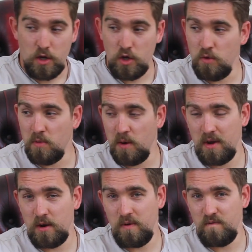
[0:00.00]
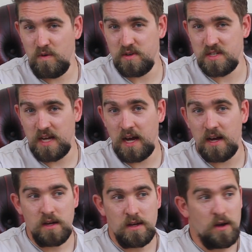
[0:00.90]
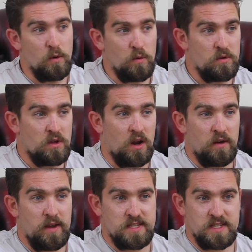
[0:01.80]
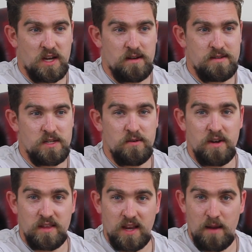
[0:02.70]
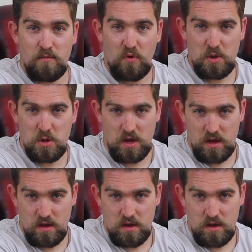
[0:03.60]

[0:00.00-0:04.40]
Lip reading: You might be able to influence that. You know, is it time to do another Glenmorangie?